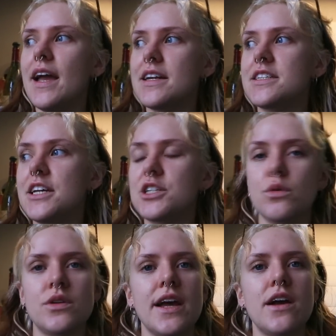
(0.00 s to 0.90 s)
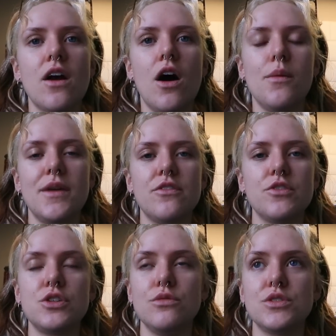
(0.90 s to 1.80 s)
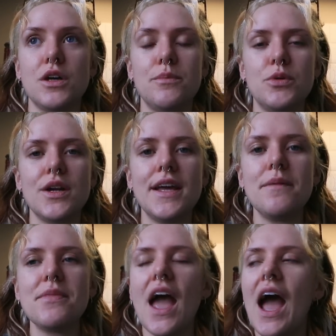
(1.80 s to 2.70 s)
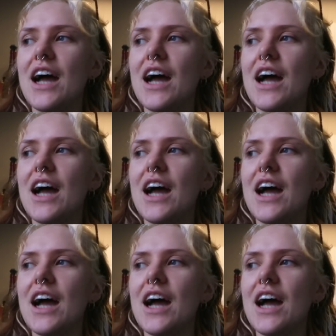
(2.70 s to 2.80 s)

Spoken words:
English teacher would like call me, and she was a bully,